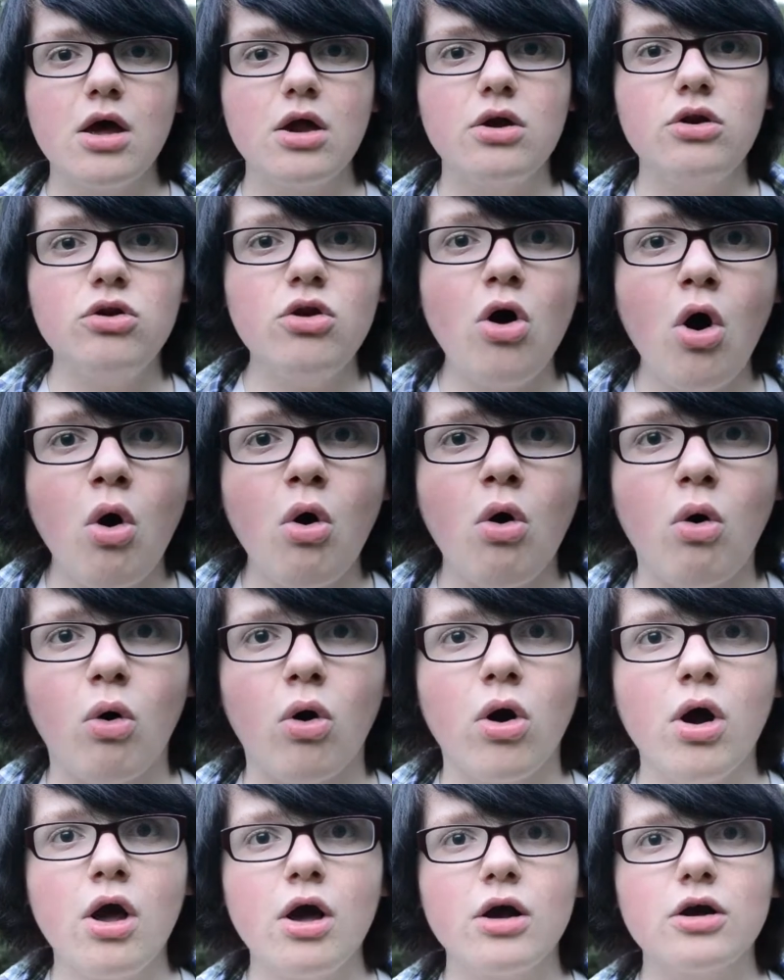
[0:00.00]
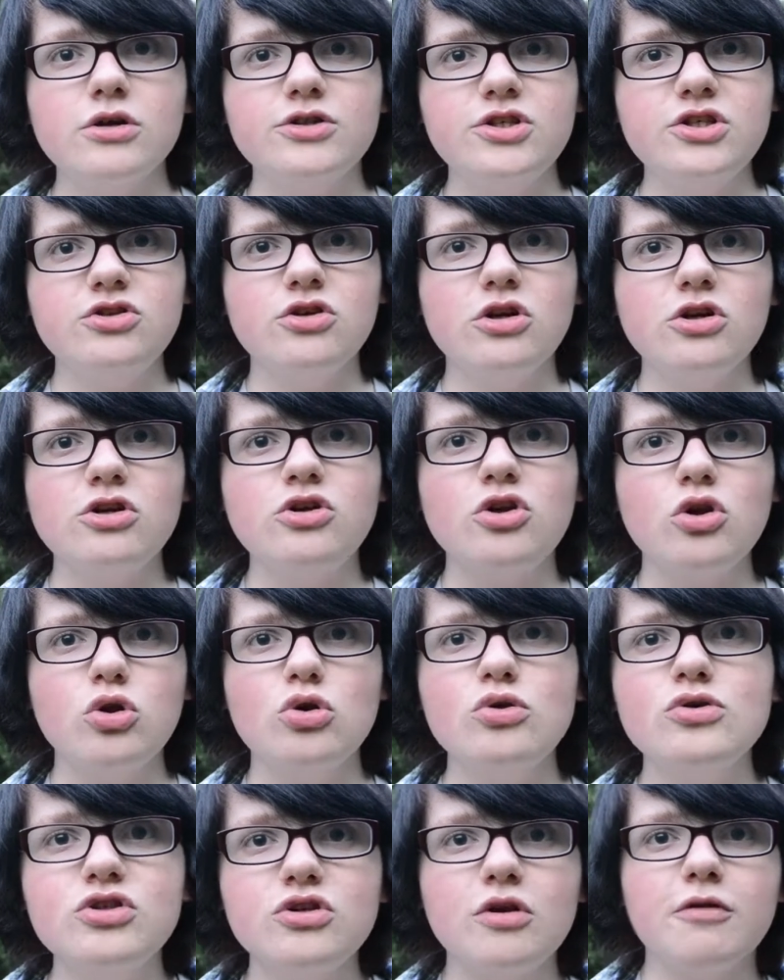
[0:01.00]
No, because he's not a
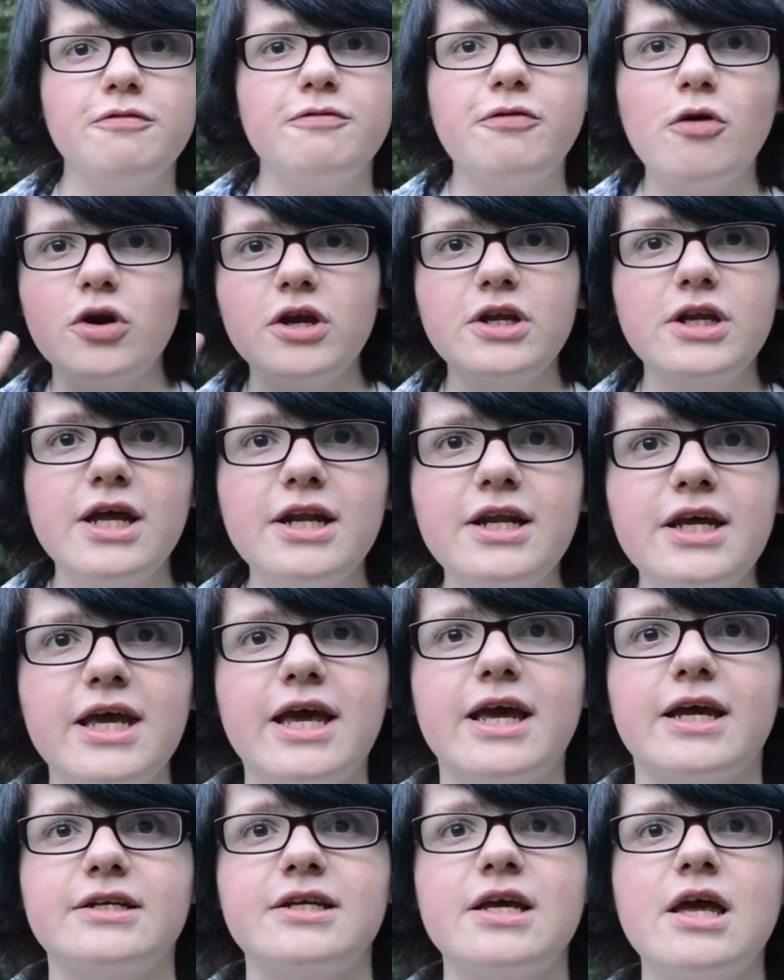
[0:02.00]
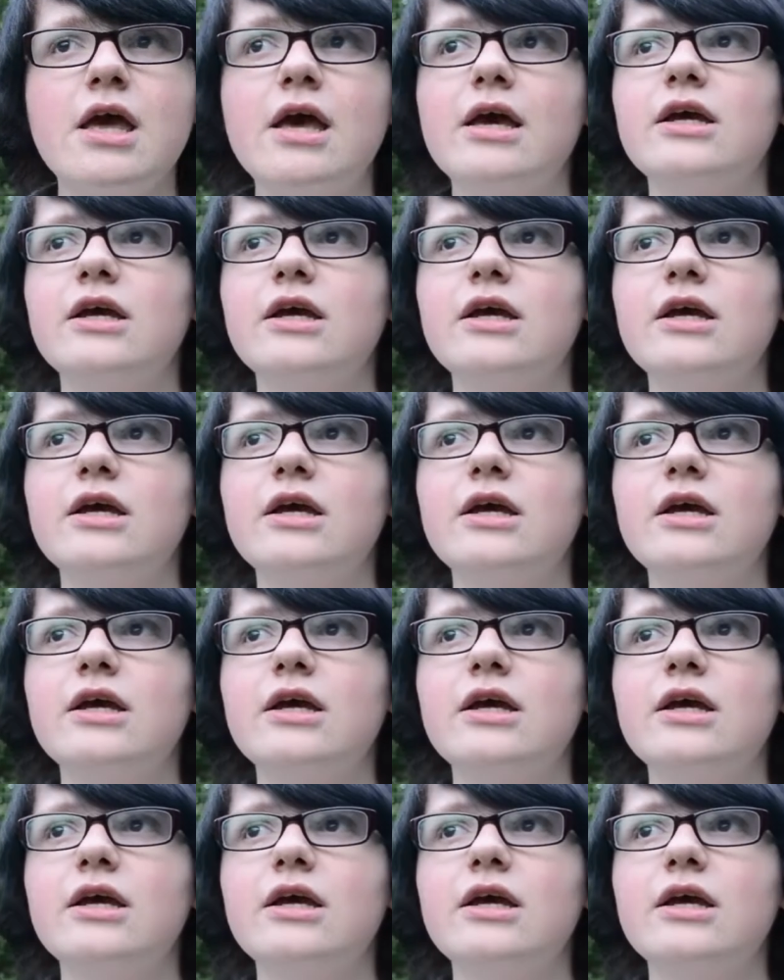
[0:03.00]
delusional fucking idiot.